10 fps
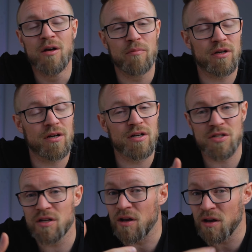because
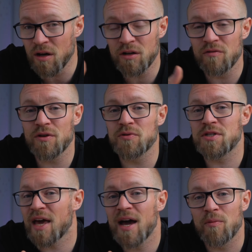none of those
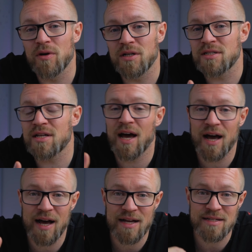cameras
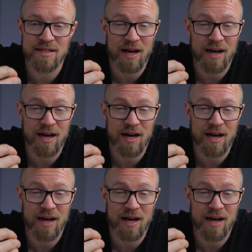has